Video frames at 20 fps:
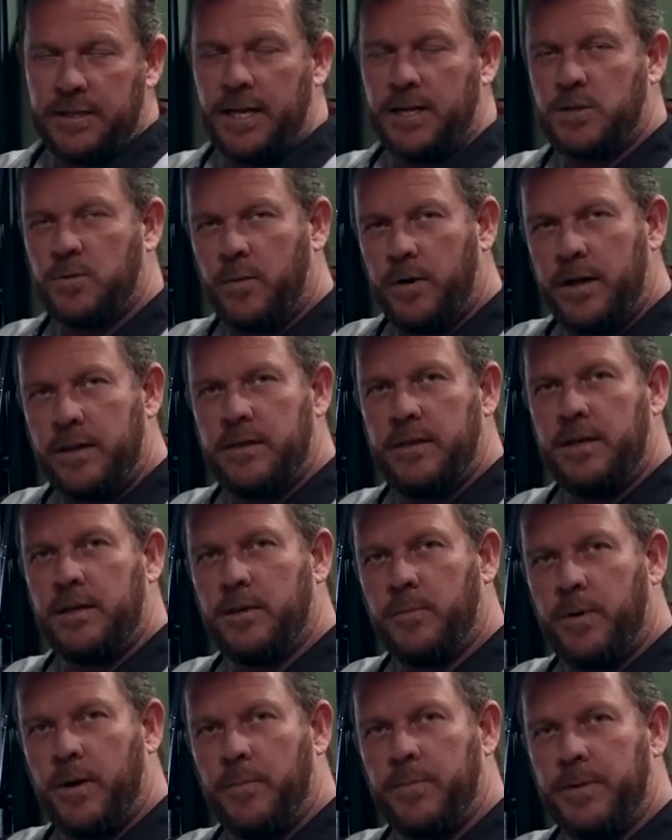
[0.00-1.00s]
That's where I think
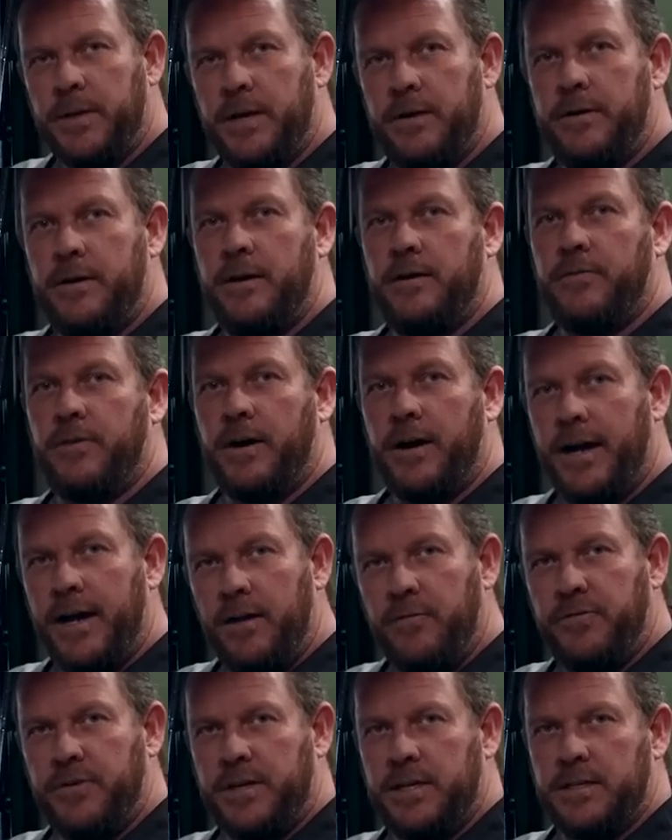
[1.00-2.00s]
the popularity of our
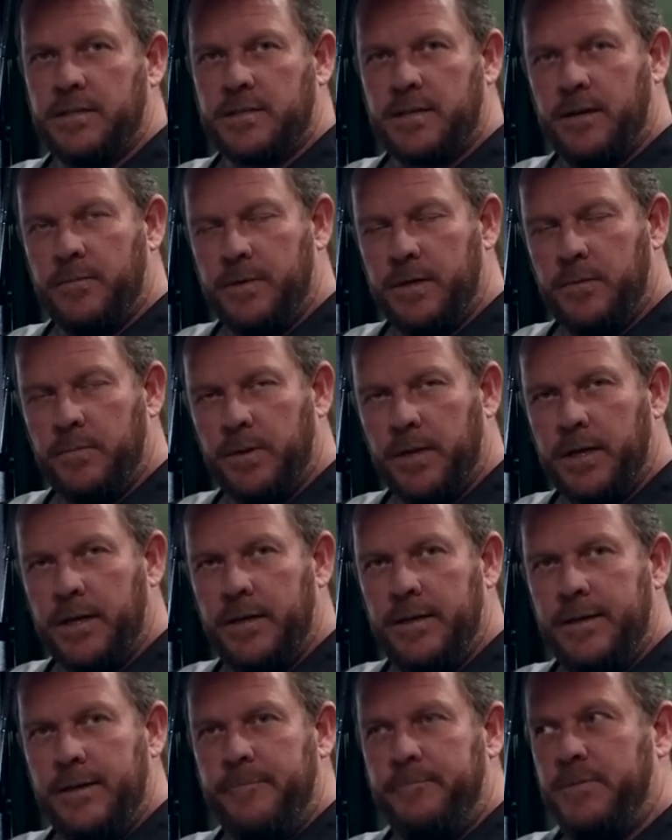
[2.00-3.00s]
alpha kits come into play.
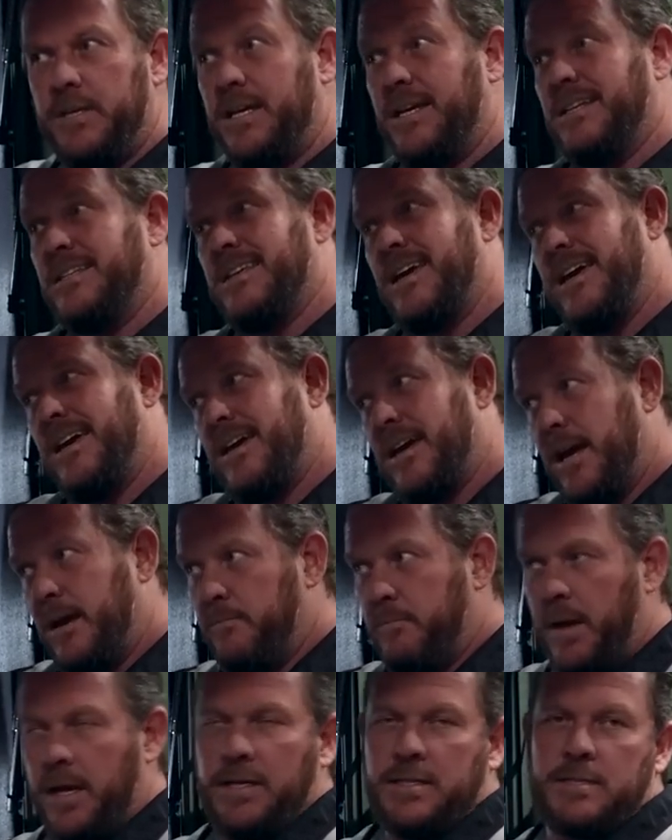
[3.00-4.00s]
You can take
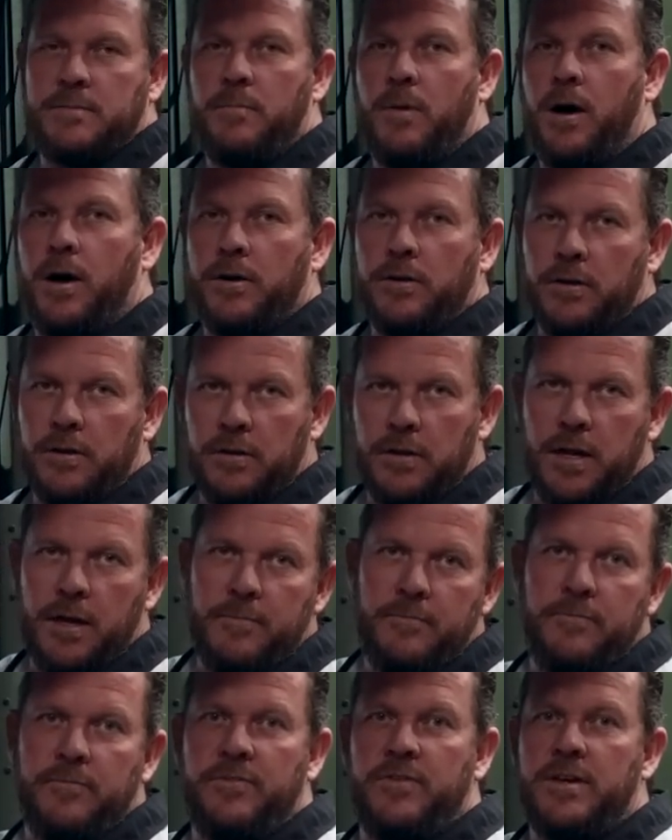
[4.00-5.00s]
a base model
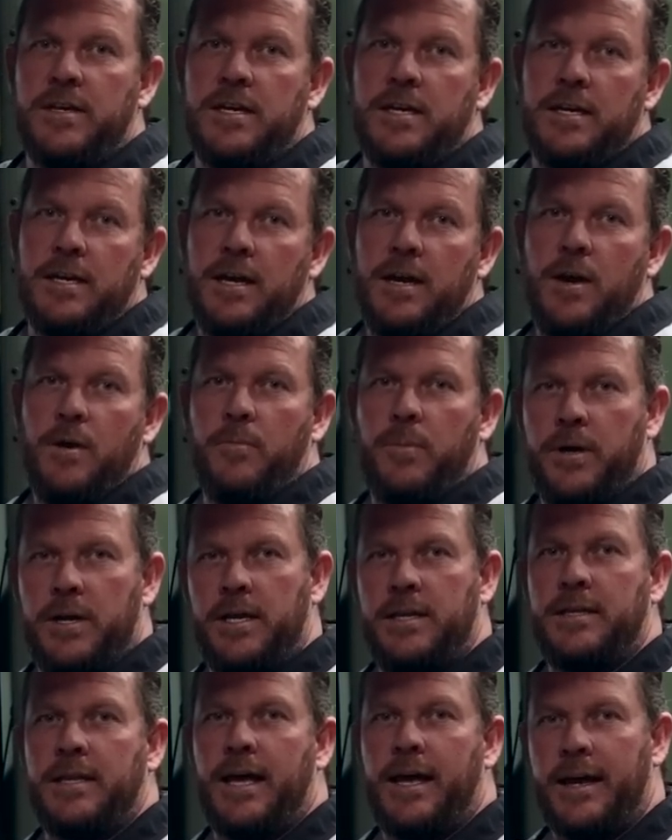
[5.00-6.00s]
Humvee, put
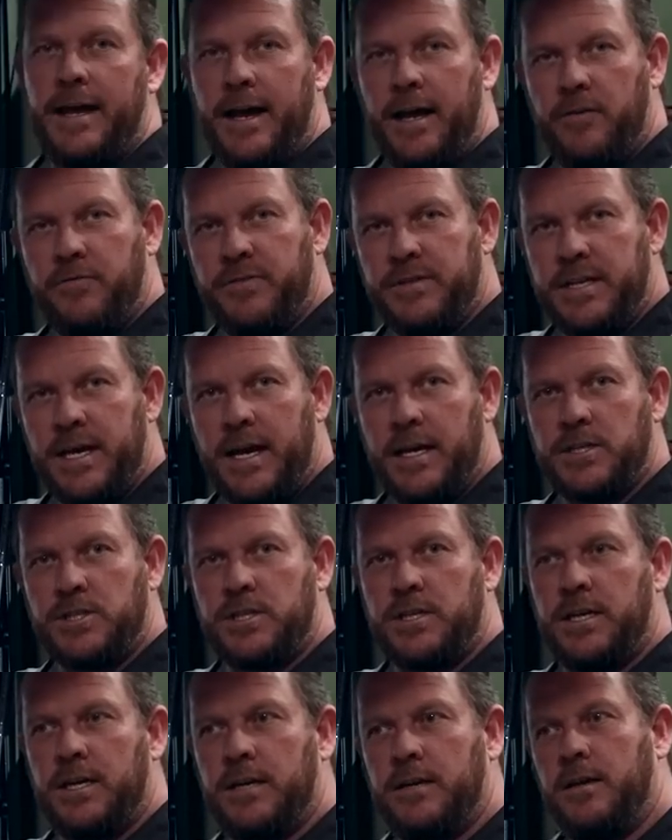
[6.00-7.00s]
in that alpha
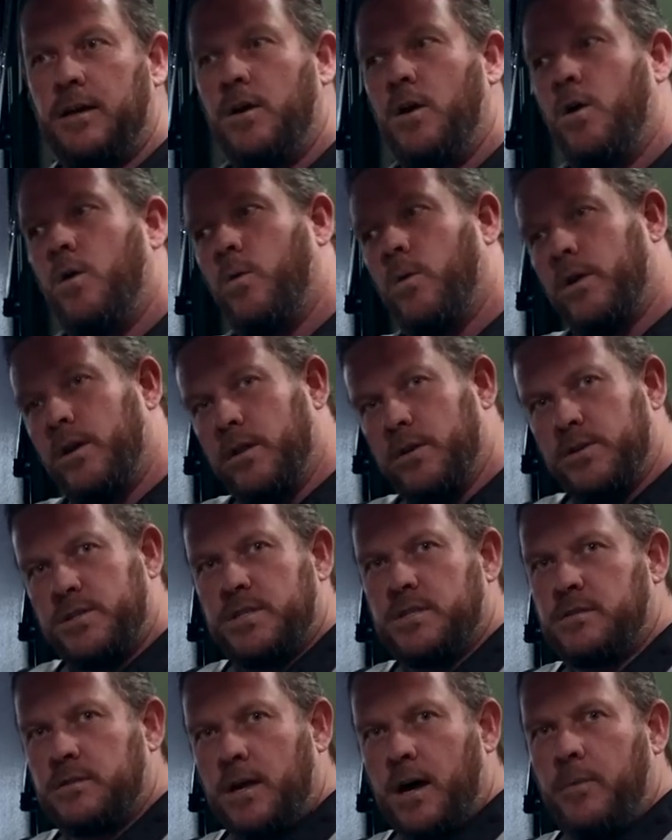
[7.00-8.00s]
dash kit, one of
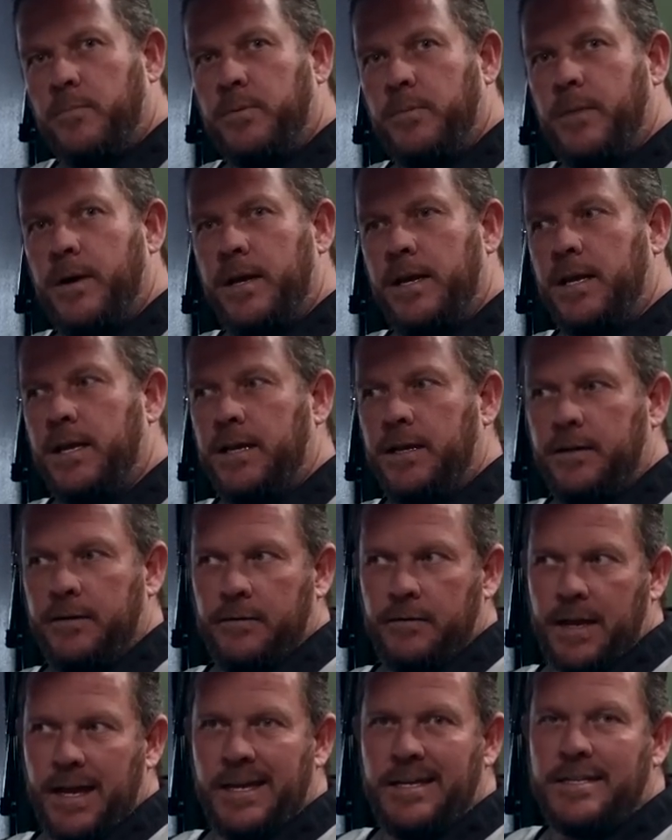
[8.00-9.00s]
those
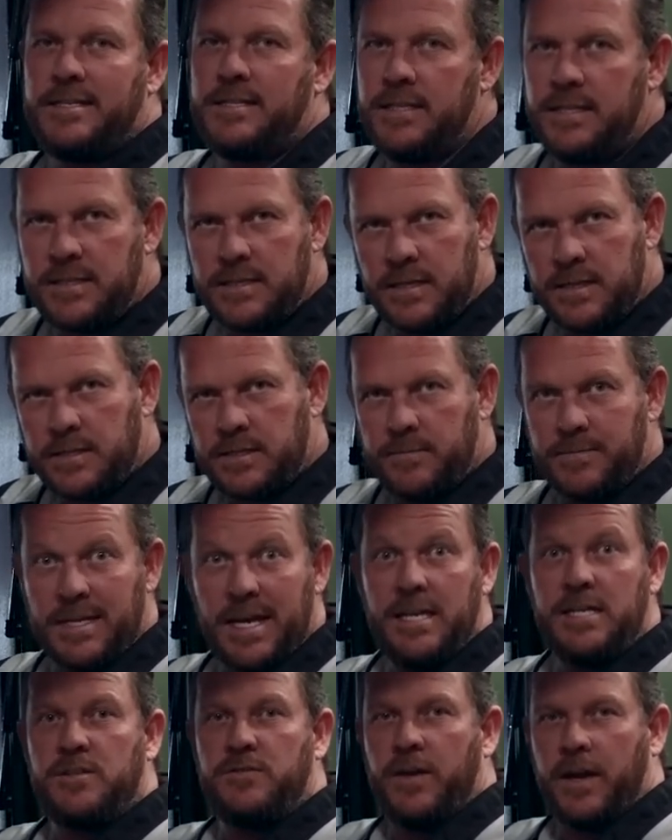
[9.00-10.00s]
complementing A C systems,
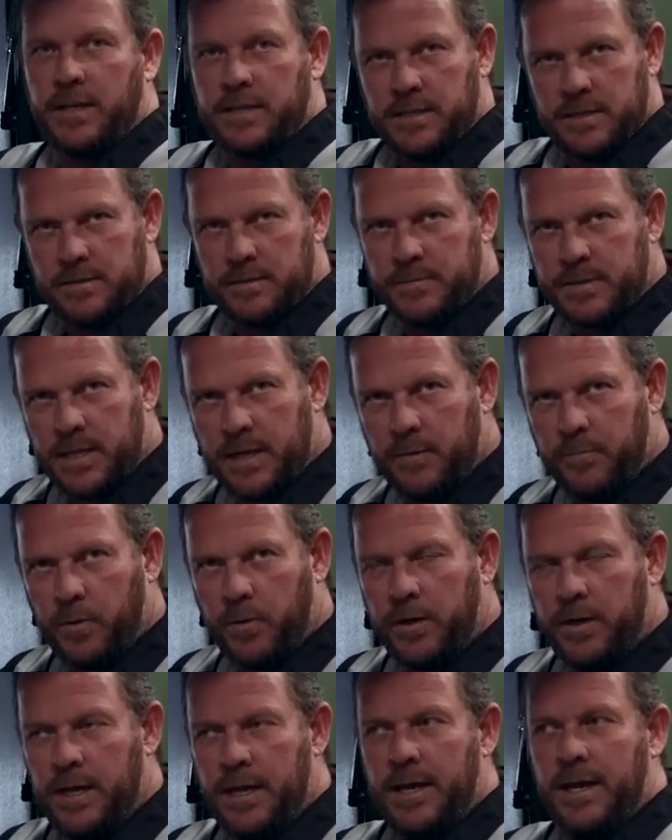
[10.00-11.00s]
H V A C systems at that
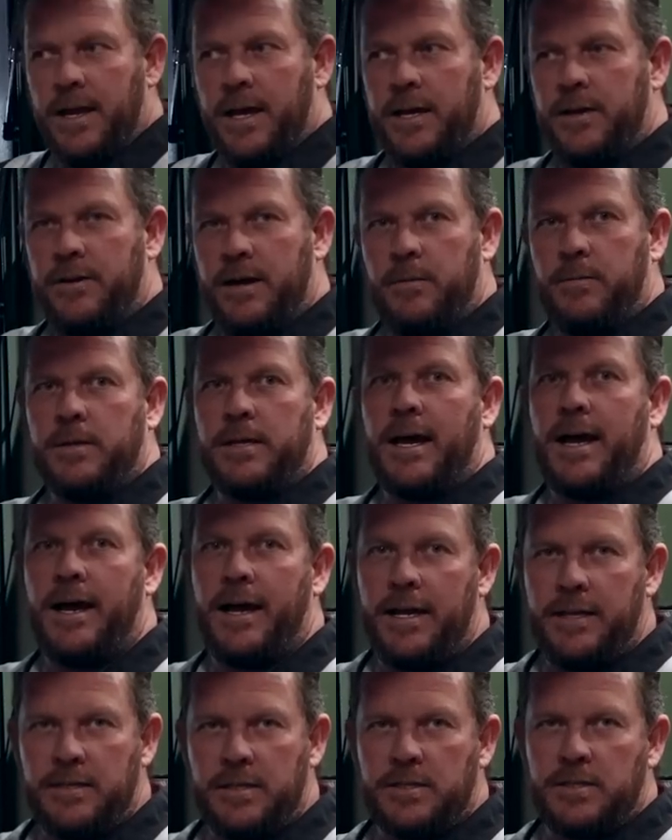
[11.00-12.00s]
point, and you're able to
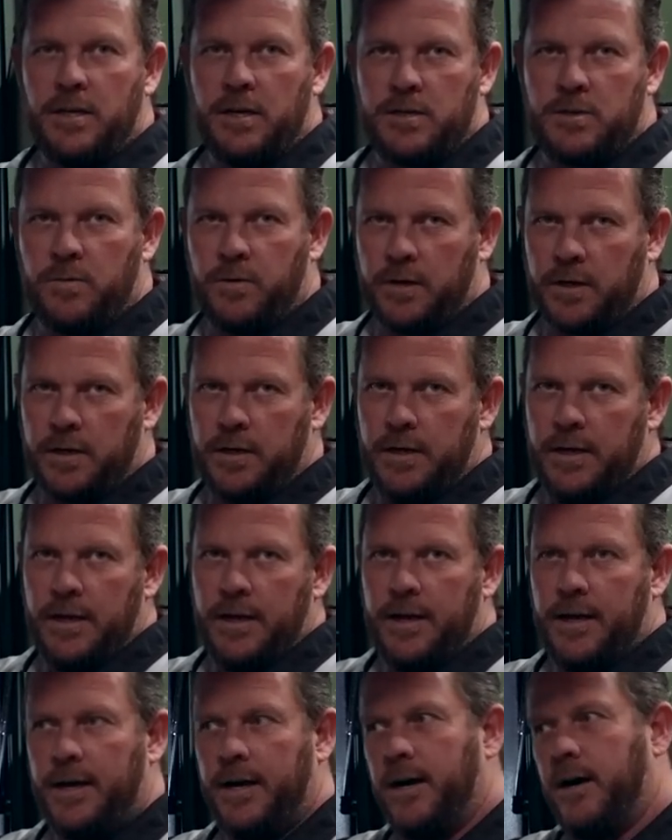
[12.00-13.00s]
hide the ductwork.
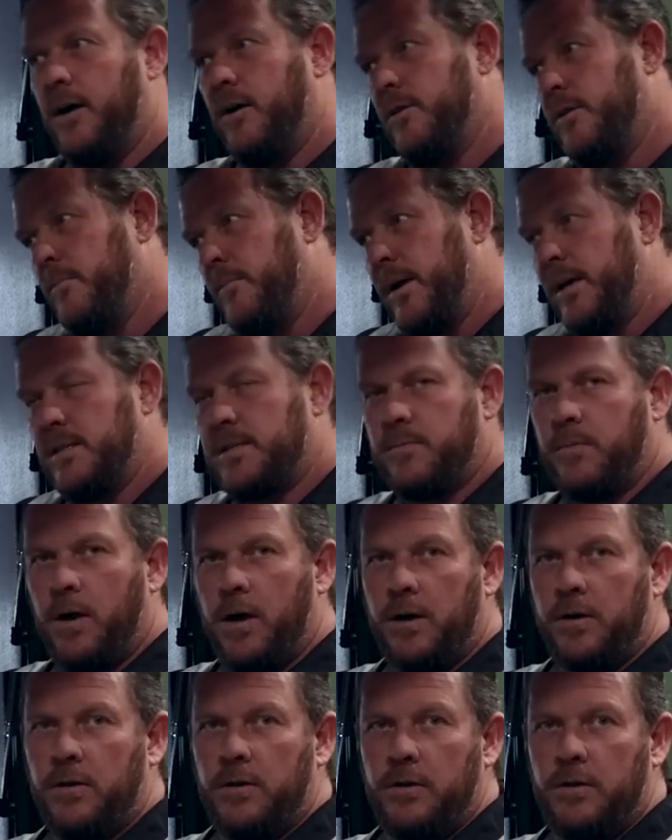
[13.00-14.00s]
Uh, the base
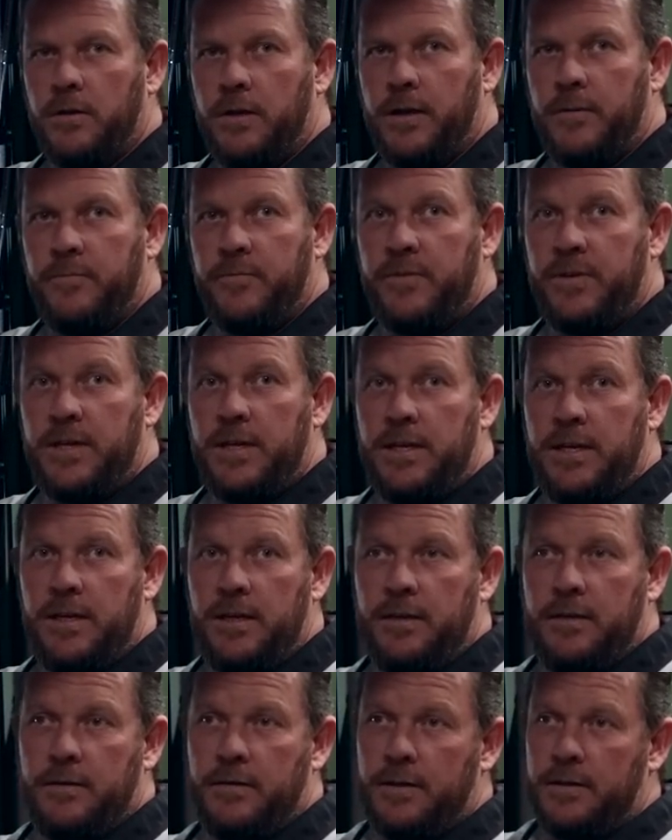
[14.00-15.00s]
model
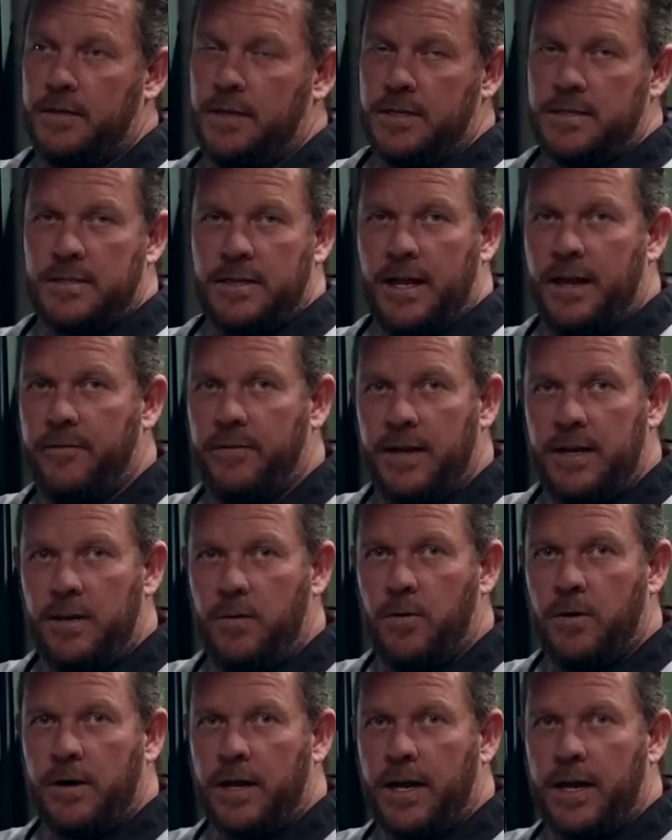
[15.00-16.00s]
Humvee doesn't have
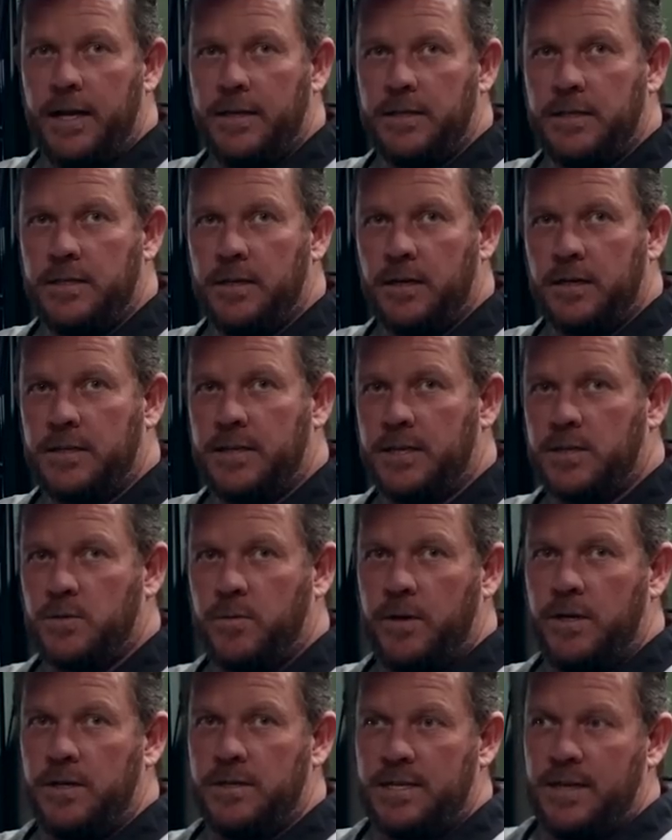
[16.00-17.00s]
anywhere to hide the duct. That's
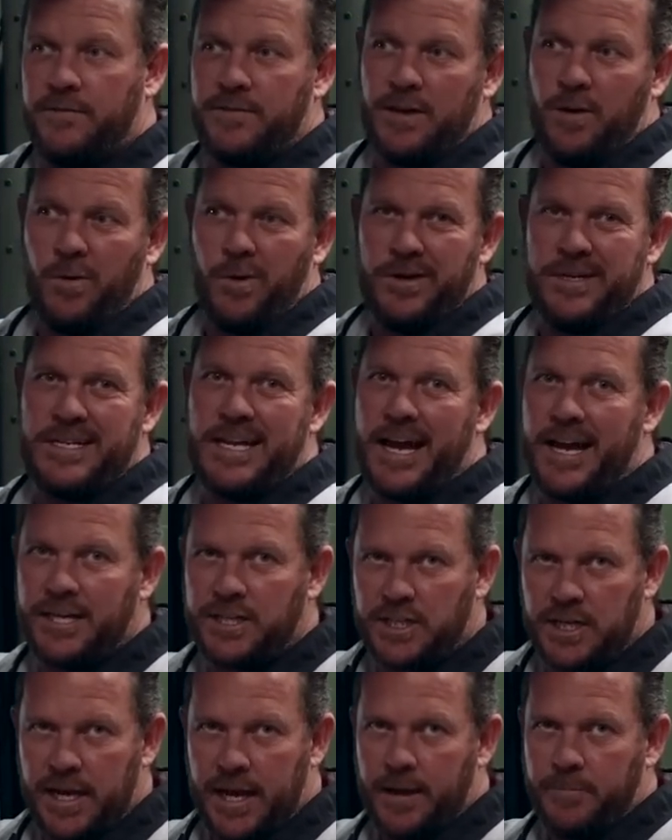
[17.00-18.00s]
why you just have that one
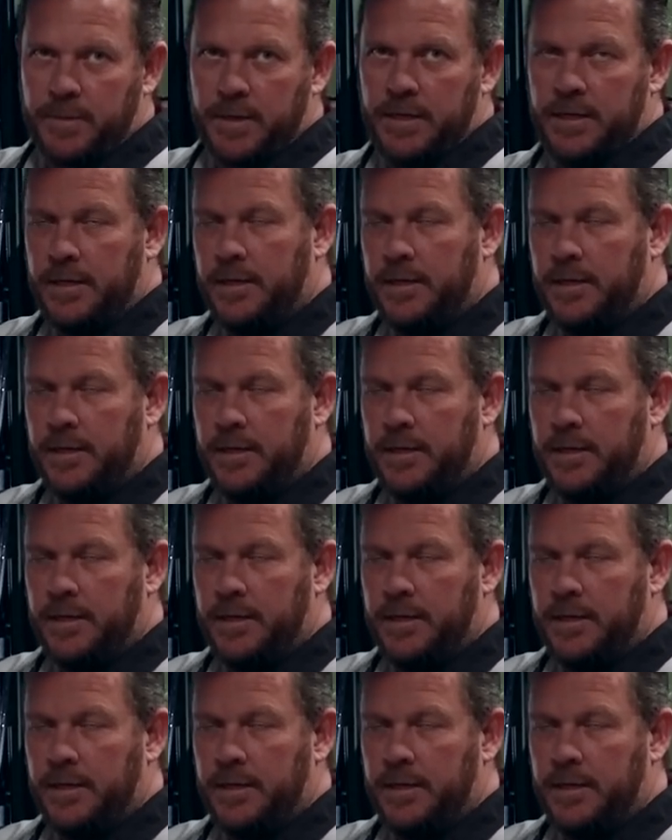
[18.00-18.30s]
dash cap.